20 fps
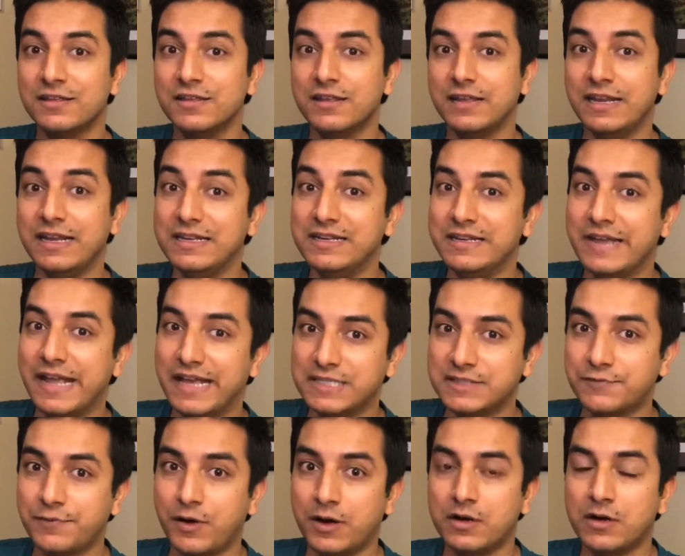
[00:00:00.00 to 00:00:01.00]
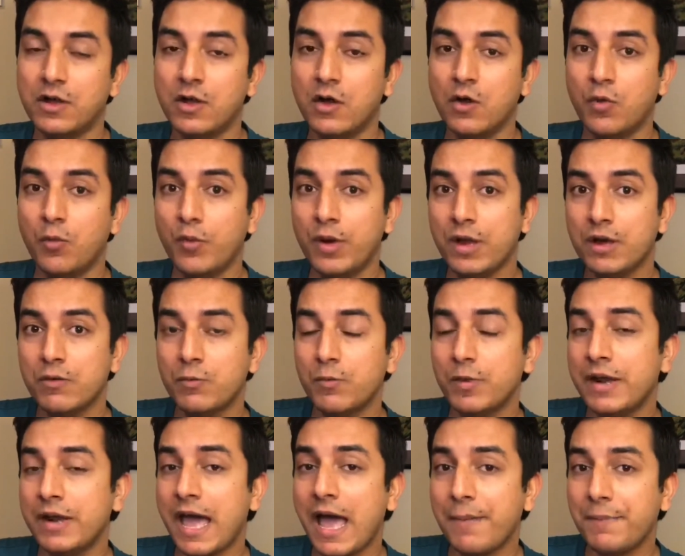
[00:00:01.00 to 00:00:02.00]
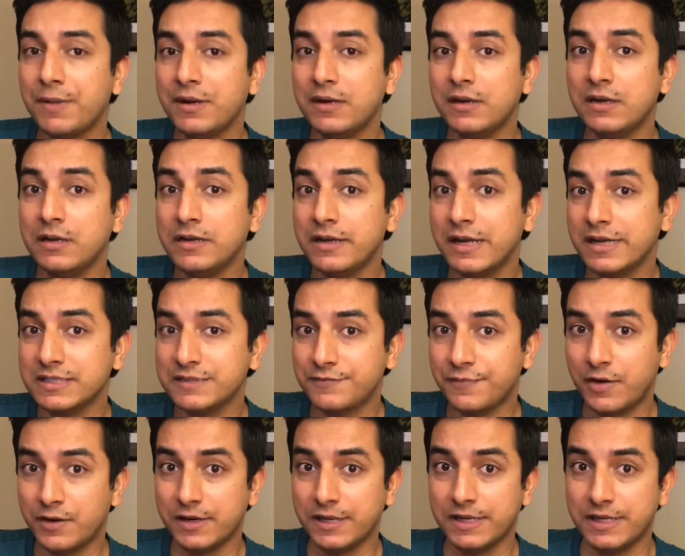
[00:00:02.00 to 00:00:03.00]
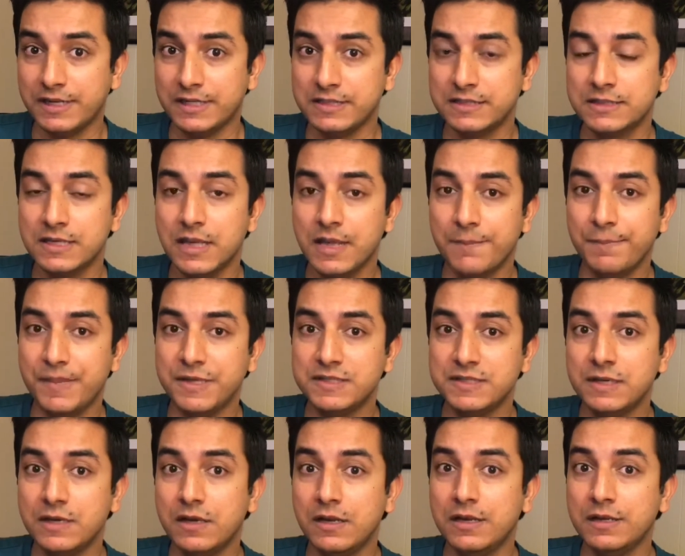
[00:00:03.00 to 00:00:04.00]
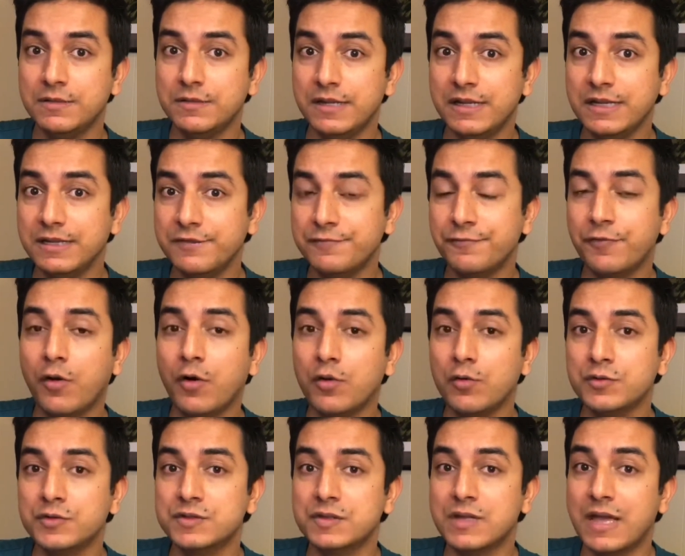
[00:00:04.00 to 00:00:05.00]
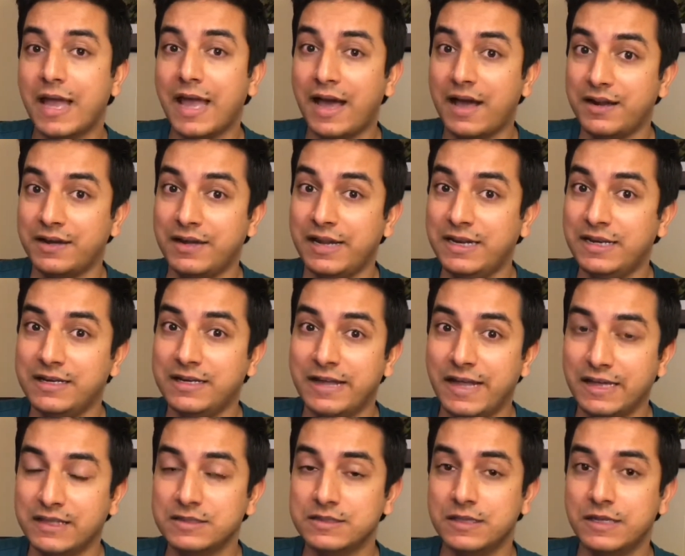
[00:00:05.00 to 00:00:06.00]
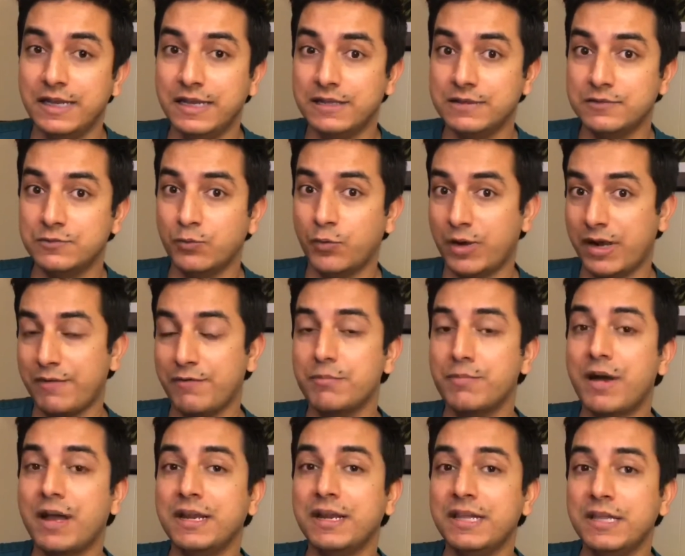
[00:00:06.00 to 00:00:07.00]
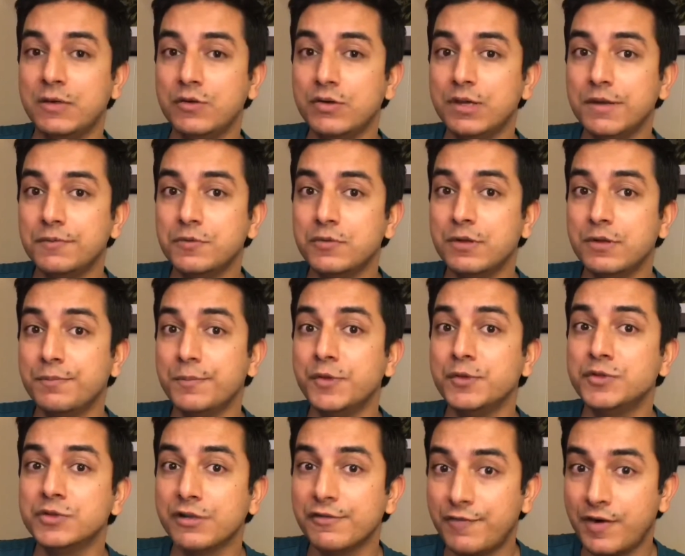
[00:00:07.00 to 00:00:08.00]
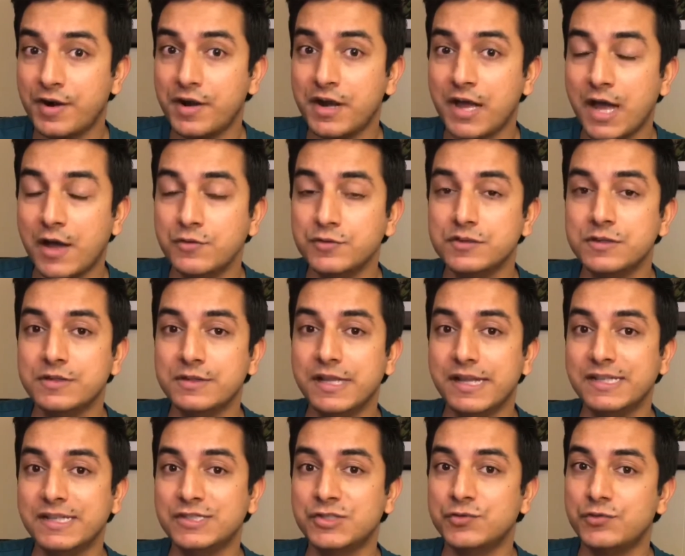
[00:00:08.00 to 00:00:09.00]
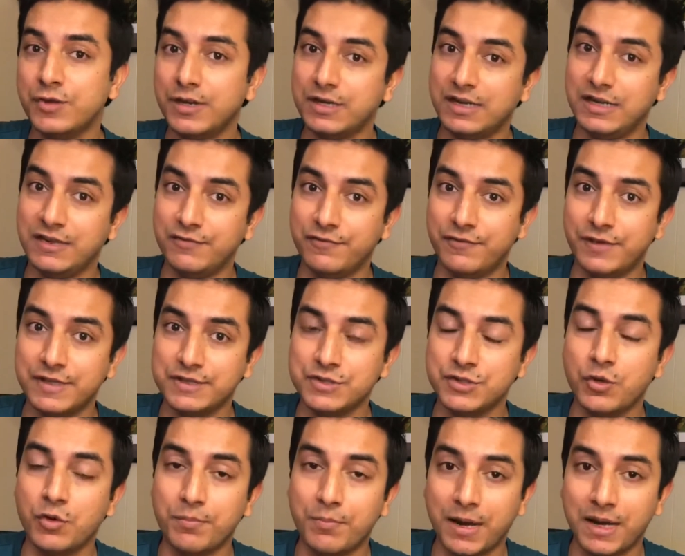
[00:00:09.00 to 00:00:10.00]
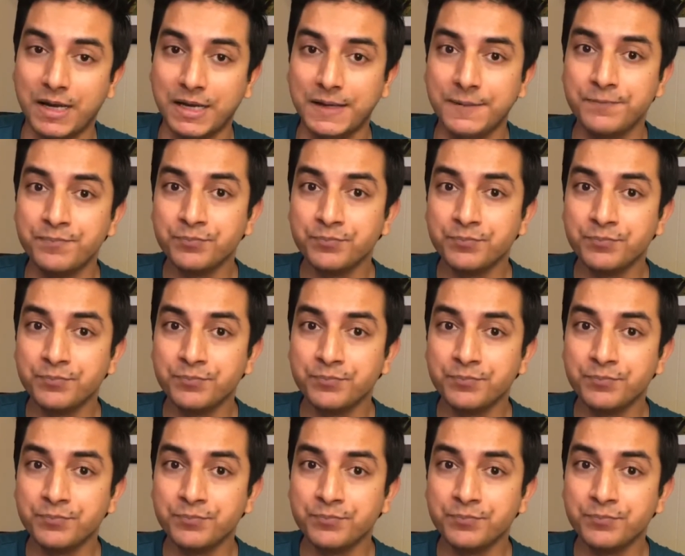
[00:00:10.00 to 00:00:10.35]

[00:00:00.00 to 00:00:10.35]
index fund, where what happened in index fund is basically it follows an index. Whatever money you give to the mutual fund house, they straight invest your money